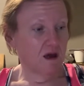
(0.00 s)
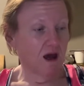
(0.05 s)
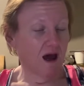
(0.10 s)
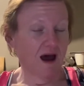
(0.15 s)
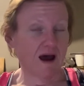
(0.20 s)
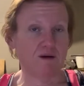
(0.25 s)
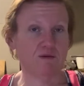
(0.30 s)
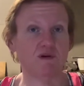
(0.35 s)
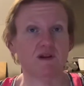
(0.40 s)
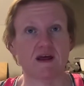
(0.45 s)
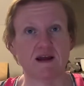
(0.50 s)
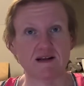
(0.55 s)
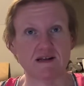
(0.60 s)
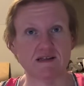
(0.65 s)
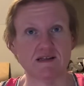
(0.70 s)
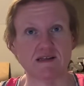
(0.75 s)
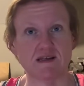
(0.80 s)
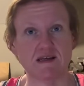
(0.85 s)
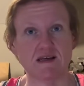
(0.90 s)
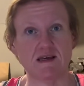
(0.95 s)
I would like to
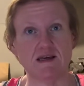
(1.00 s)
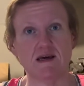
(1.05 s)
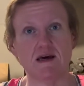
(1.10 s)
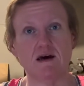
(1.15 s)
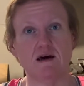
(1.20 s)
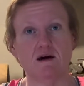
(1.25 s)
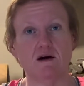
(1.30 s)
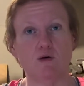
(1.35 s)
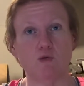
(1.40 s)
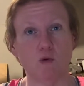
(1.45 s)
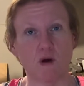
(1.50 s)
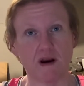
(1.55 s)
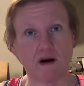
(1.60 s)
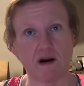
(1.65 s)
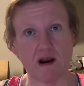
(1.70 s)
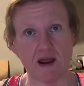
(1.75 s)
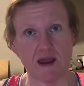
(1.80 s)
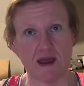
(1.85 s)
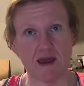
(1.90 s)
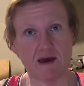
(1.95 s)
see where
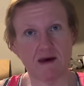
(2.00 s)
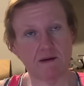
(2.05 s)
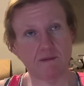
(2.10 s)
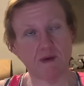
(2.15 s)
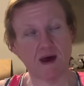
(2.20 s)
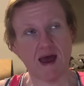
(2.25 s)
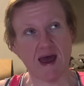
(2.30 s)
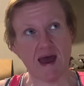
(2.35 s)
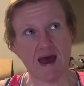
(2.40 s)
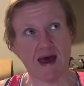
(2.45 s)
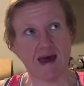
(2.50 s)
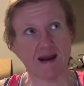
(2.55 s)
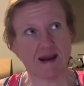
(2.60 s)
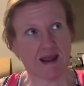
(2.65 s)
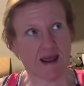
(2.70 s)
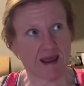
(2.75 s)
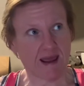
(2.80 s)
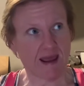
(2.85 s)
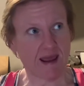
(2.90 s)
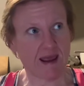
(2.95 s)
I am at
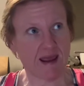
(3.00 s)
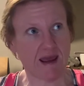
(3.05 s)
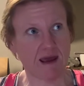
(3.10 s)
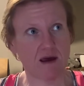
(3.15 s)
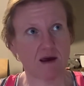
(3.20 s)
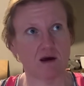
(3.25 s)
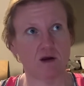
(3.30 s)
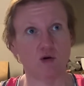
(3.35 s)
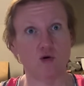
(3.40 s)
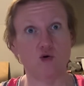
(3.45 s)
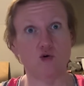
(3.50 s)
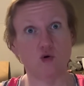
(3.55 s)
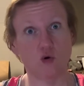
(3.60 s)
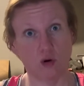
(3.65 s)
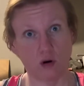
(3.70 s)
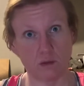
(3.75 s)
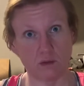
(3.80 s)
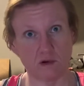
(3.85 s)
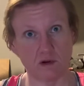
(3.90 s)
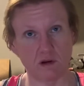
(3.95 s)
a
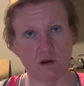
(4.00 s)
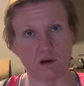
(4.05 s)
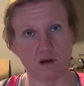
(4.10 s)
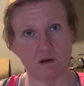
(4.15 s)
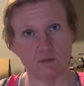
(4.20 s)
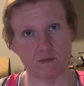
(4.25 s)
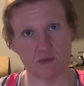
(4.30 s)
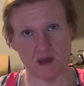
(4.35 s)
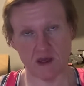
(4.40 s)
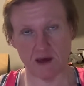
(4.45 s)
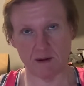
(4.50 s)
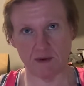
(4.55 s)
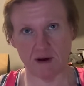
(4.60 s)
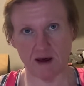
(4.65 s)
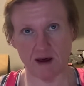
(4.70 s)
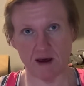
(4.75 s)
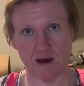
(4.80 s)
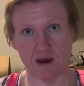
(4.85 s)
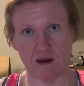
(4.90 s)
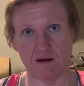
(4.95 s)
normal
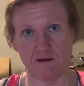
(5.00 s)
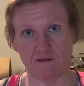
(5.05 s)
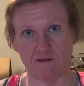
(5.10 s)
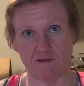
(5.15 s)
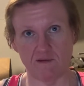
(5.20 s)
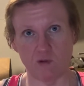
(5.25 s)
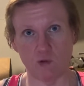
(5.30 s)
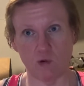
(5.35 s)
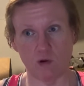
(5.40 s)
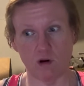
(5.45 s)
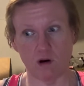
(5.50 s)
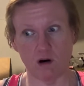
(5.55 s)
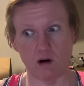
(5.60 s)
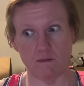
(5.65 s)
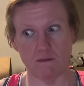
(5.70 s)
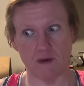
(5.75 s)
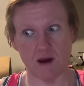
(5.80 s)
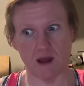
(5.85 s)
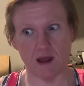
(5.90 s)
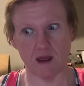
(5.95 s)
BMI for
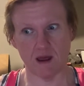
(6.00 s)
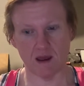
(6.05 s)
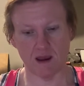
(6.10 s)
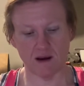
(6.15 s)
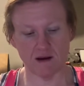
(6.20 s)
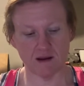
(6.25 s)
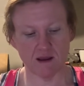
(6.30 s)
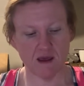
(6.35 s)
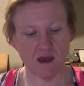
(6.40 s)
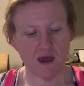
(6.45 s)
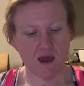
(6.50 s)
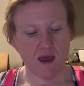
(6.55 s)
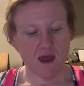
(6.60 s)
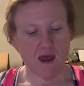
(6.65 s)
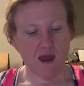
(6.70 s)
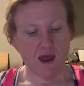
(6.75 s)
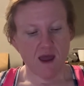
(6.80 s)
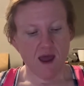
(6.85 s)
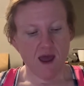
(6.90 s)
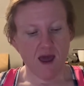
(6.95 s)
my height.
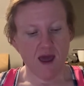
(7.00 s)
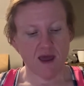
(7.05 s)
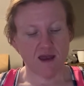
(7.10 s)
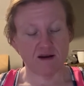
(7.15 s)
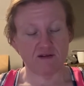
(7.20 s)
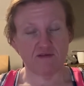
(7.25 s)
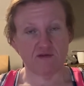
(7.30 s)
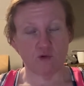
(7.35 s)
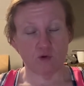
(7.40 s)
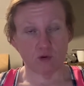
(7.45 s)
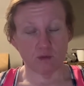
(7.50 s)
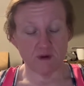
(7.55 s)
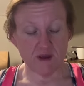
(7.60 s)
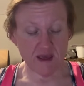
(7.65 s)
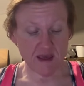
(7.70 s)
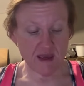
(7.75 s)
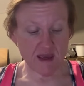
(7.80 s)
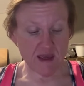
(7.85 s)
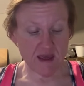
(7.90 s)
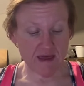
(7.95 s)
And for
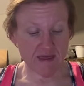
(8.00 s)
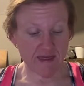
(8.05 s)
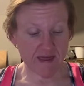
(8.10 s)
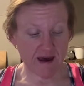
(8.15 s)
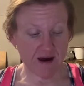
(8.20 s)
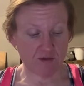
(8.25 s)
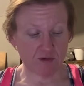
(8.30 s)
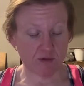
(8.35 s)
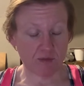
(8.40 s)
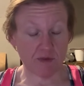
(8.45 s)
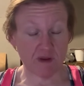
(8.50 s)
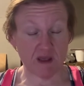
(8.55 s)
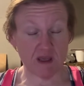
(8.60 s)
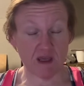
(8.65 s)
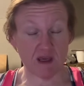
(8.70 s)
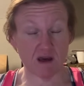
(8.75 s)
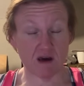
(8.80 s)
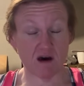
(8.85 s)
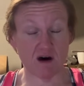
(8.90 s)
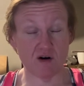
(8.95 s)
me, that would
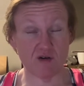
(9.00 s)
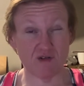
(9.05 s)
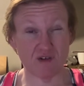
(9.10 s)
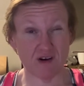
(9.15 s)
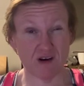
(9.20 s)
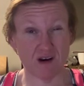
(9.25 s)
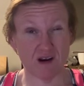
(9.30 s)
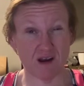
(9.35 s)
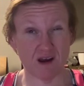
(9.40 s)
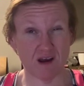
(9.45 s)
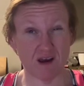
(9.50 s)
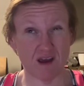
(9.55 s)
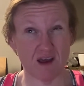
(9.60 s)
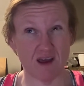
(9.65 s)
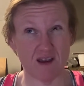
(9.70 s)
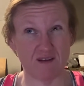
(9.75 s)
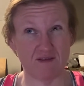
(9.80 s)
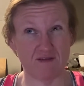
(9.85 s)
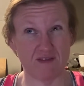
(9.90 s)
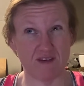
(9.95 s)
be
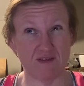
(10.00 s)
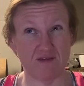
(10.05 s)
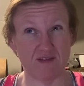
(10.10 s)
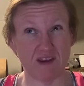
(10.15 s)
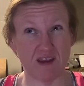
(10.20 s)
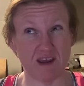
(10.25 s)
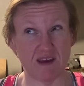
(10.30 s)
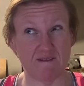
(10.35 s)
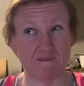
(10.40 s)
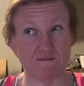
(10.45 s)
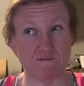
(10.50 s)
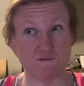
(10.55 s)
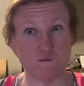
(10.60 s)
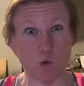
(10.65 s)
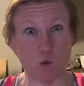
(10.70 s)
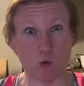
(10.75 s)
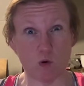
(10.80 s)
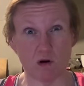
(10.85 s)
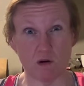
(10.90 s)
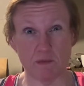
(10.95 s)

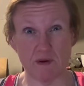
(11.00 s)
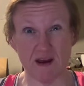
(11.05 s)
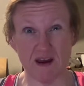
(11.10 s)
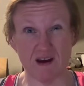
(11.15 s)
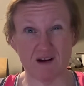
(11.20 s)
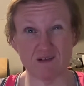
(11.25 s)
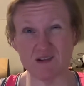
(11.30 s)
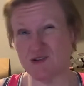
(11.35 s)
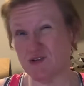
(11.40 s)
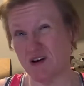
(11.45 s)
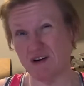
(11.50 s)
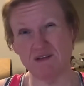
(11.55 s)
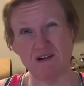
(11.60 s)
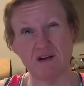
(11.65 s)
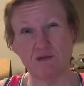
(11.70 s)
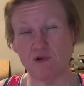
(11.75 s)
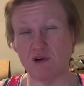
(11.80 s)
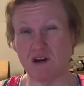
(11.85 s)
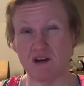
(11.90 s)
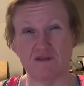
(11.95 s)
154 pounds, right
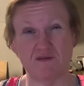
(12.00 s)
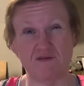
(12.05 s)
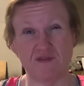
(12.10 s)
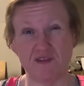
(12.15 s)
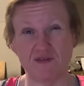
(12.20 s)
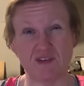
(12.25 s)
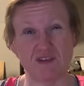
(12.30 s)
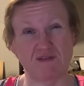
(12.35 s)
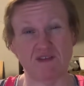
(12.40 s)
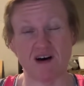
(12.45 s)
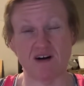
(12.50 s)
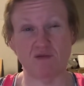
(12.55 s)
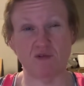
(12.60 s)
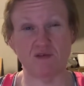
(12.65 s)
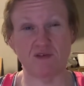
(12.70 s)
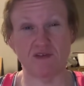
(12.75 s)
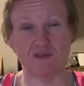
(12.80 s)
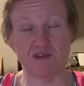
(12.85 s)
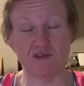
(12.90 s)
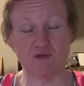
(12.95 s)
around 155,
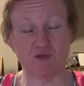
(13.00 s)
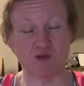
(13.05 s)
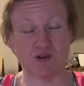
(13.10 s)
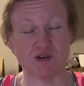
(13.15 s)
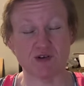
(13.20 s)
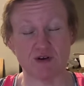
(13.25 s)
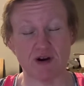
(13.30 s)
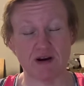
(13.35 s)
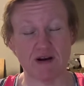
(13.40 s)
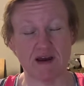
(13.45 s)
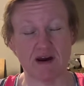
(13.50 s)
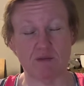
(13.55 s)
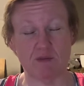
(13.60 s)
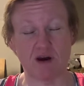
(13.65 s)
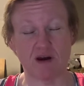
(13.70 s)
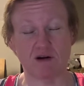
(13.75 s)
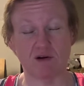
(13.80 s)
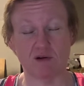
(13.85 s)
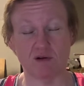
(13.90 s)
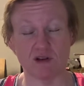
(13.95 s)
154. So right now
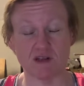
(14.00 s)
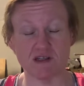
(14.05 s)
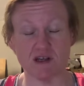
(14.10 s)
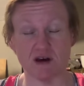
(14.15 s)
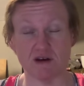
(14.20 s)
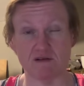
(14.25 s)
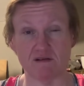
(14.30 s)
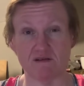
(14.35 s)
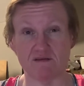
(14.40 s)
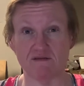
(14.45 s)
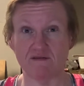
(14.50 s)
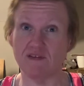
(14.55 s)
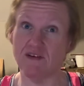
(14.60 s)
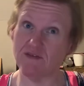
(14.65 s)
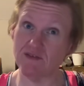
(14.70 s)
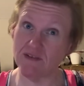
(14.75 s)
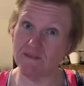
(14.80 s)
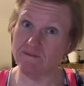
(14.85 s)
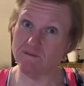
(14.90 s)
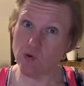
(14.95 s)
my goal is
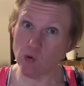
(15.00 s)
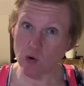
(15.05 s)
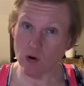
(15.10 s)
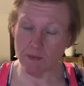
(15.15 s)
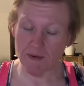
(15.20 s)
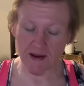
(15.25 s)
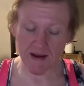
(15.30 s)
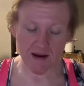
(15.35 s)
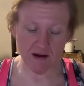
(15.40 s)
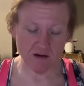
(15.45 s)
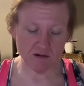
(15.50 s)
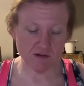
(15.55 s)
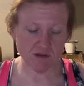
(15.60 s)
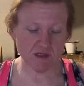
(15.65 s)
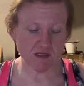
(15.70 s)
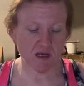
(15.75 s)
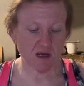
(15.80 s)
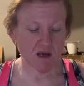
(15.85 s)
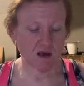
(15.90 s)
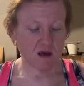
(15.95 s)
154 pounds.